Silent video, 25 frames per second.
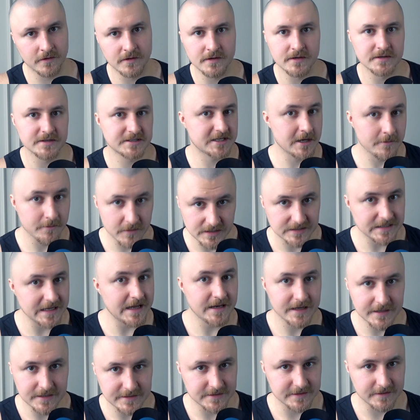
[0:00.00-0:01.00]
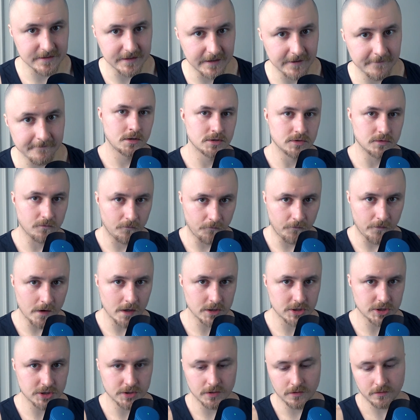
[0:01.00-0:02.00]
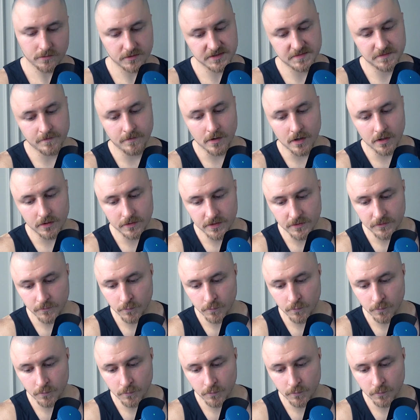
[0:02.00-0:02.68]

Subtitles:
simultaneously. So functional is bonded